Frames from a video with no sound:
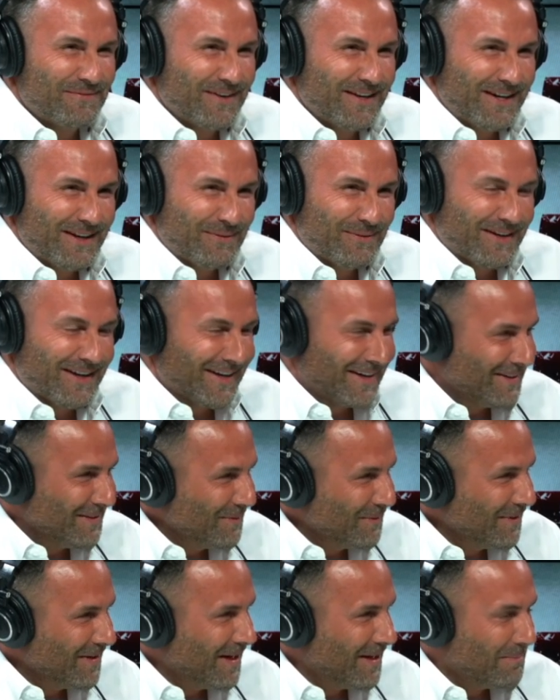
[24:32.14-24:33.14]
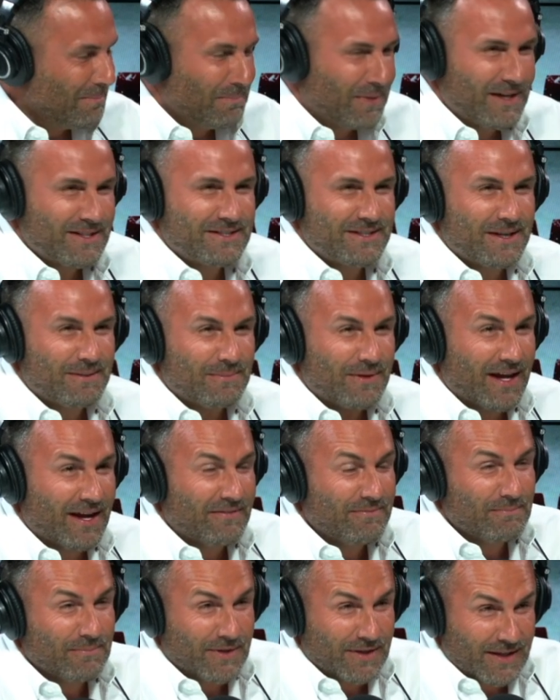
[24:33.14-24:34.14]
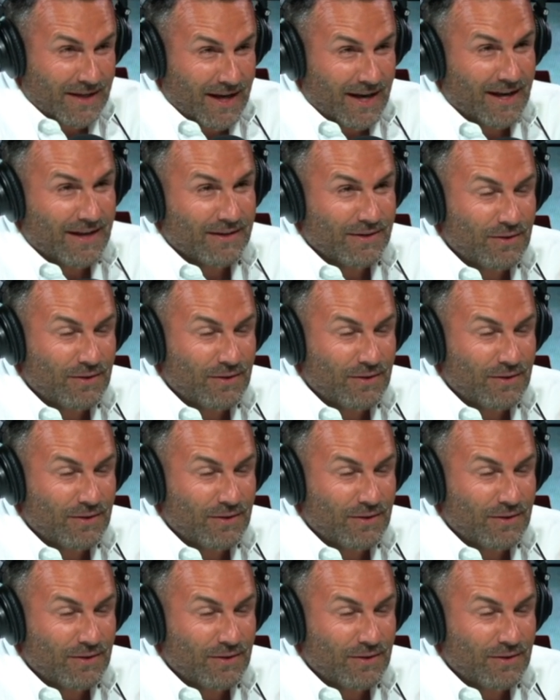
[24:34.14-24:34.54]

funny when I when I bust up laughing, but yeah,